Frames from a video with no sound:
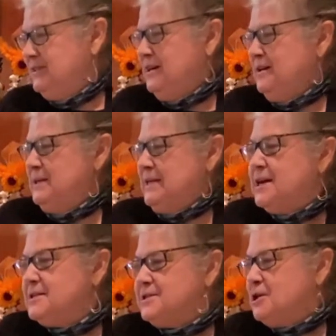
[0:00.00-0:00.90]
and
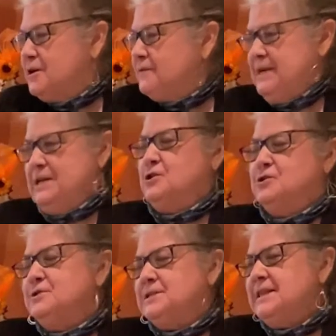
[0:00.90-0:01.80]
cuts on our
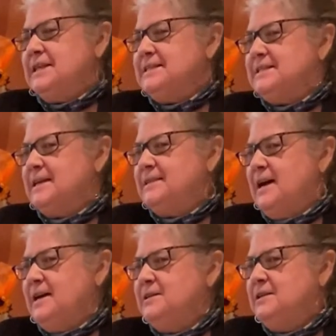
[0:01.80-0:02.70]
fingers and things like
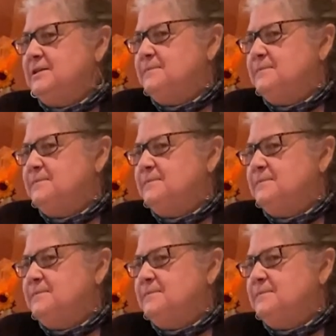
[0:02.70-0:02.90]
that.